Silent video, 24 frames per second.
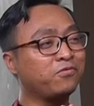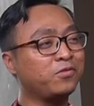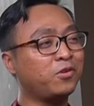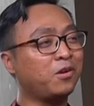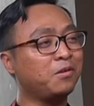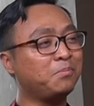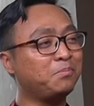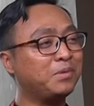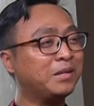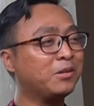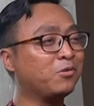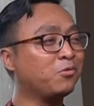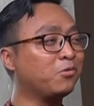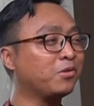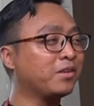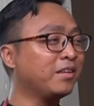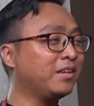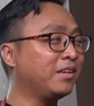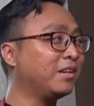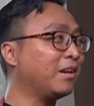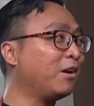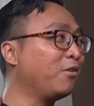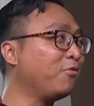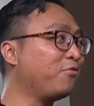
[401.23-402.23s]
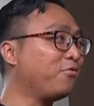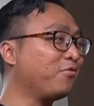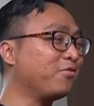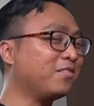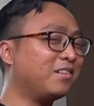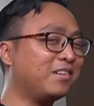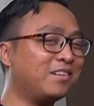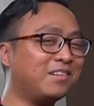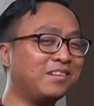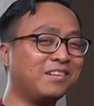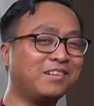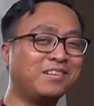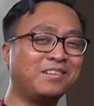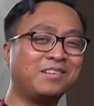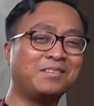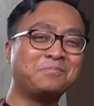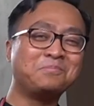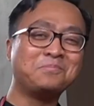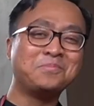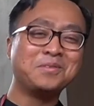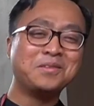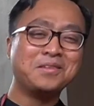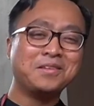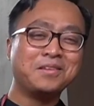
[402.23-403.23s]
not been cooking enough.
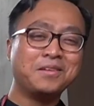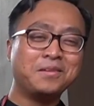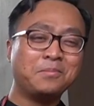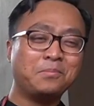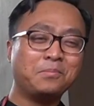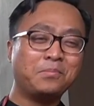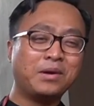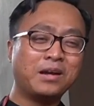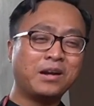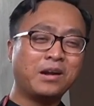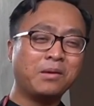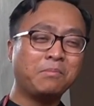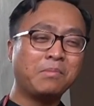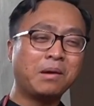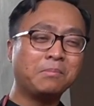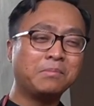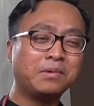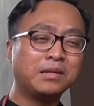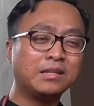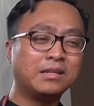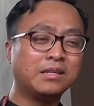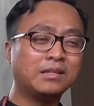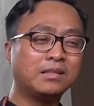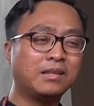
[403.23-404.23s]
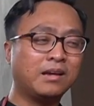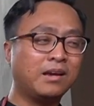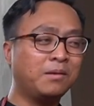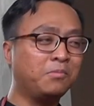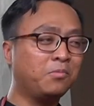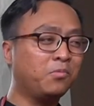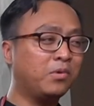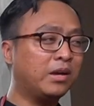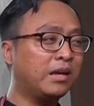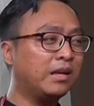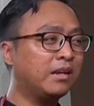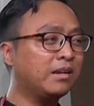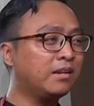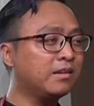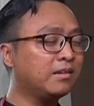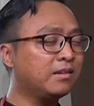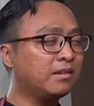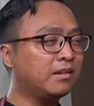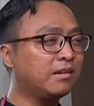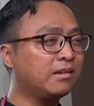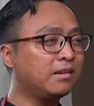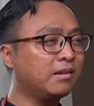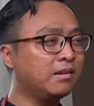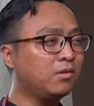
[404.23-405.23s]
But I remember at the time when
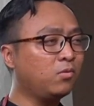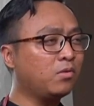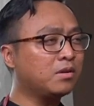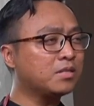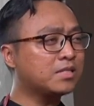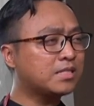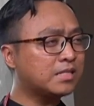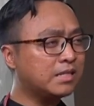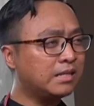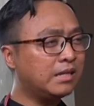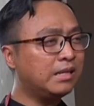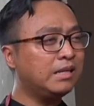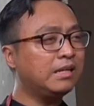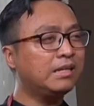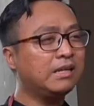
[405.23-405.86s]
it was early